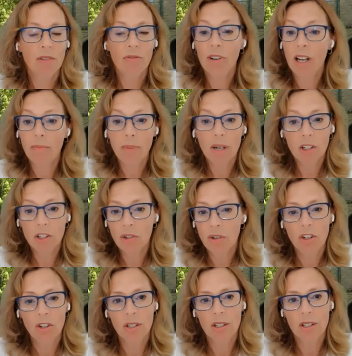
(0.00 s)
different
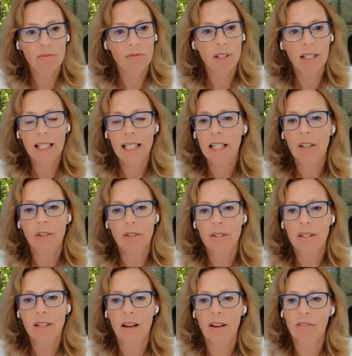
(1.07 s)
administrations, different
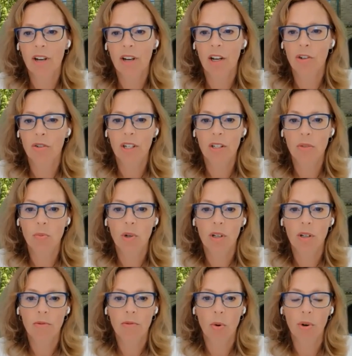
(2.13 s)
leaders of countries will,
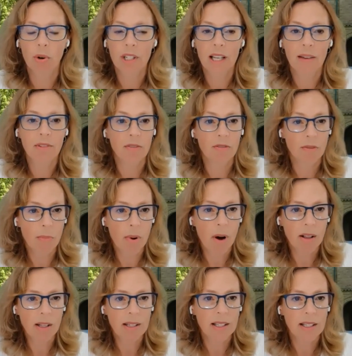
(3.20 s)
of course, have different
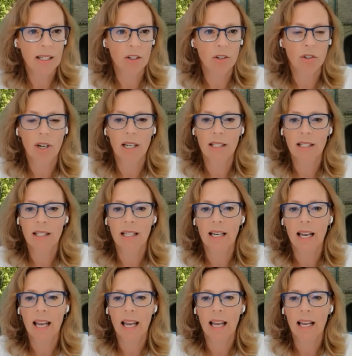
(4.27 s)
policy interests and
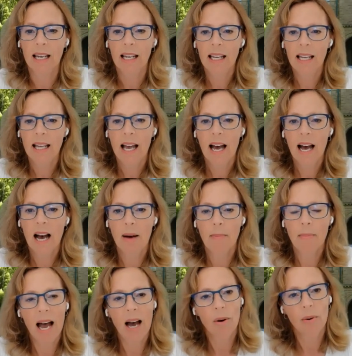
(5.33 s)
and
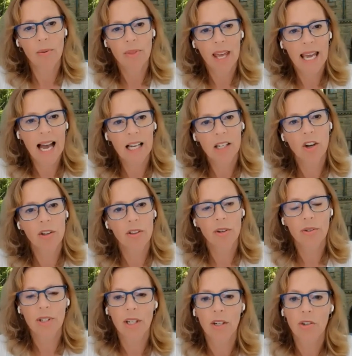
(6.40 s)
um, how they act on
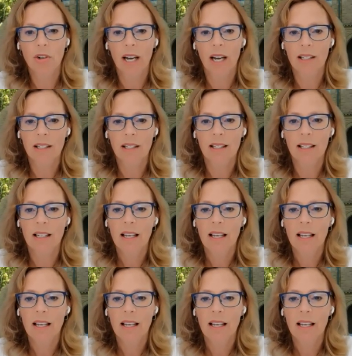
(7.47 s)
those interests.